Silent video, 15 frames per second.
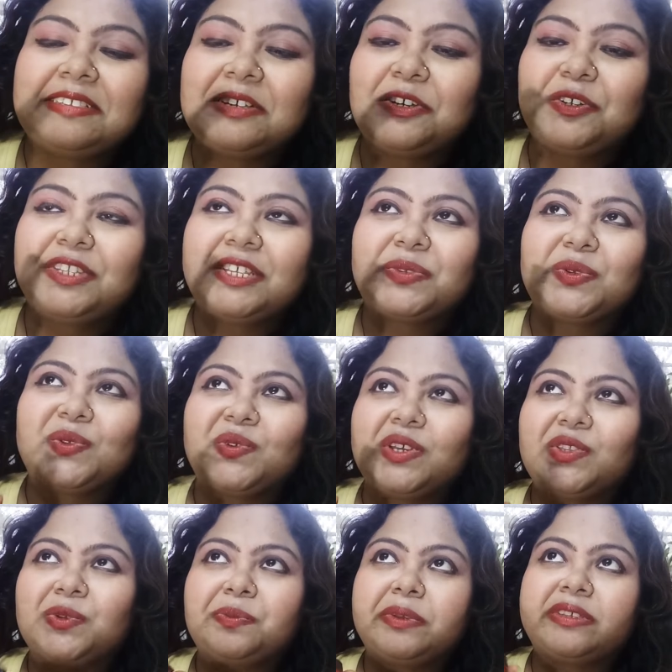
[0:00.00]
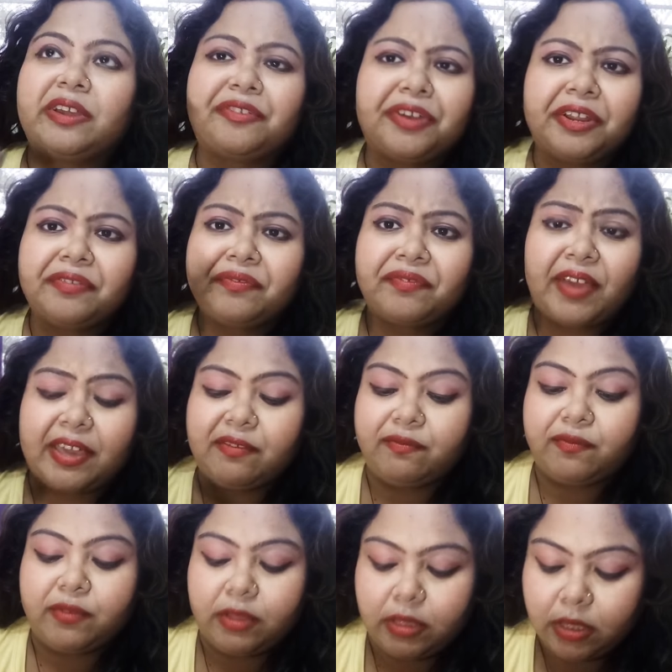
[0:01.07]
So this was worth rupees 105.
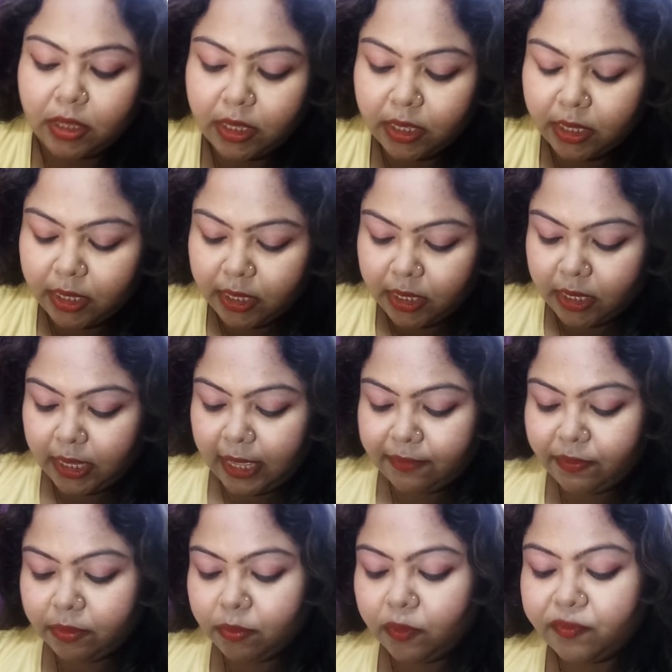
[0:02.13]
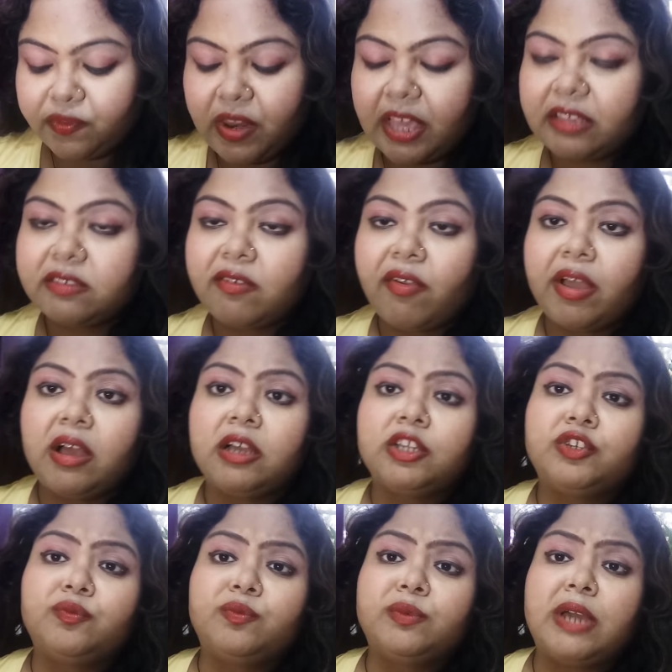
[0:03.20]
I will move next.
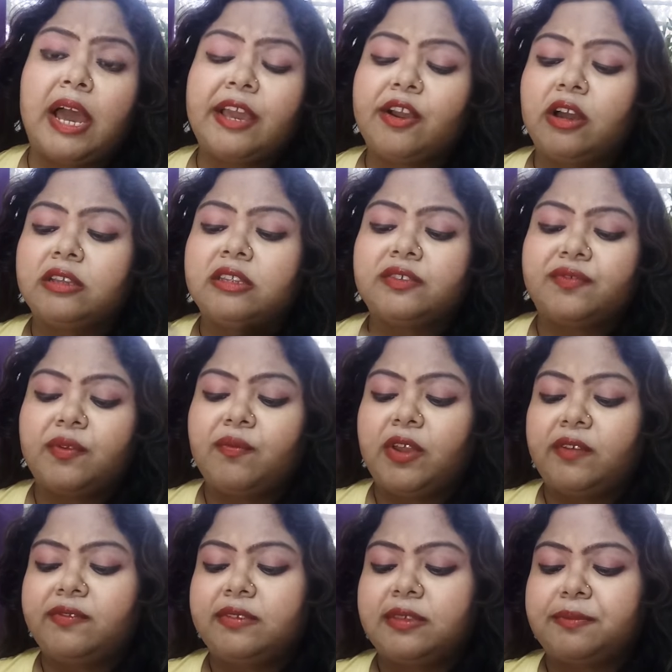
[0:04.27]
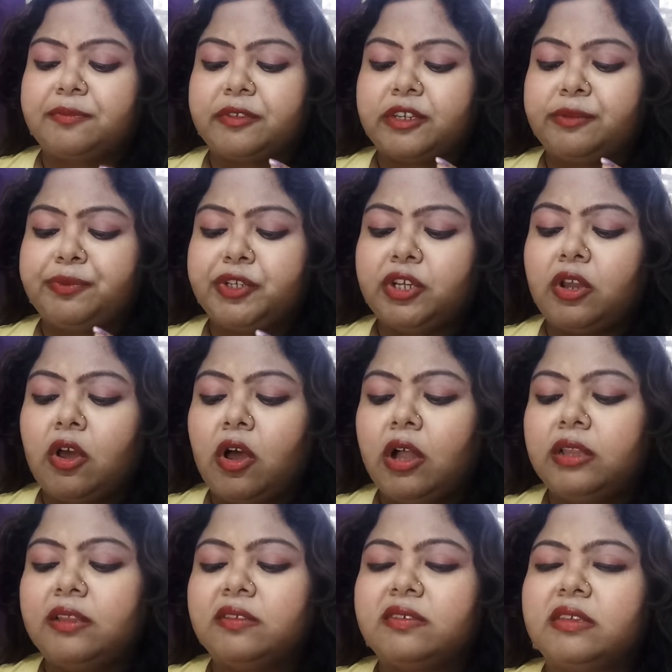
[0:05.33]
I got this from one of the subscription
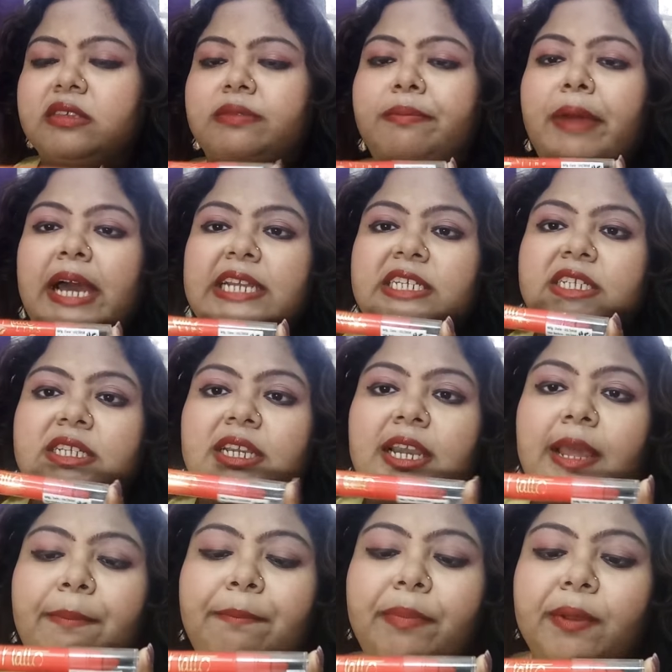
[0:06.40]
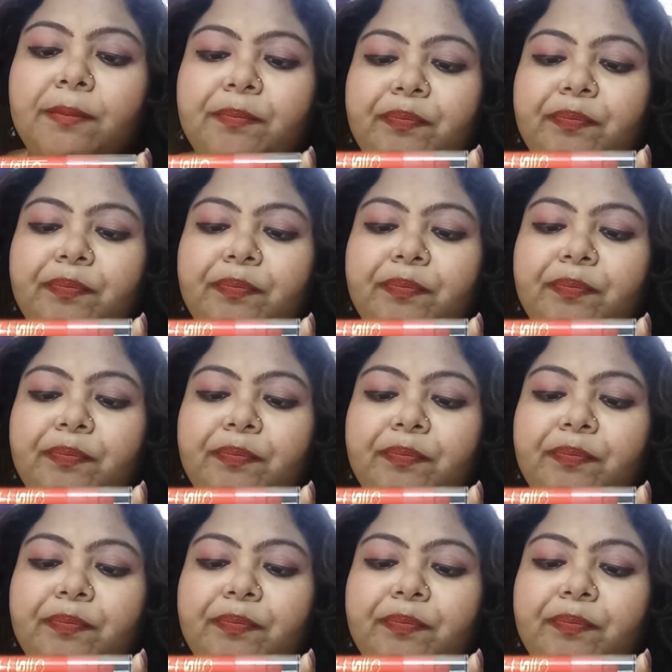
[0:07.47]
haul. This is matte lip.